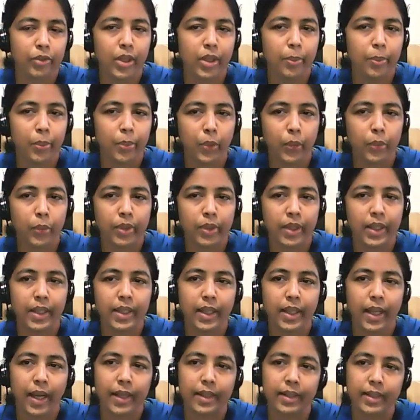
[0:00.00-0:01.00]
the protein
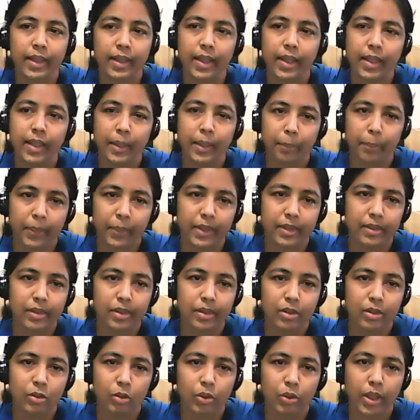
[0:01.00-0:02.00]
and the lipids.
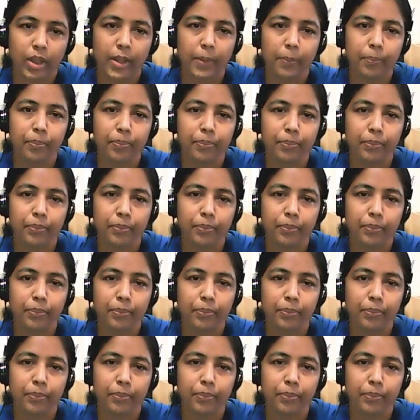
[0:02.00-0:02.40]
Okay?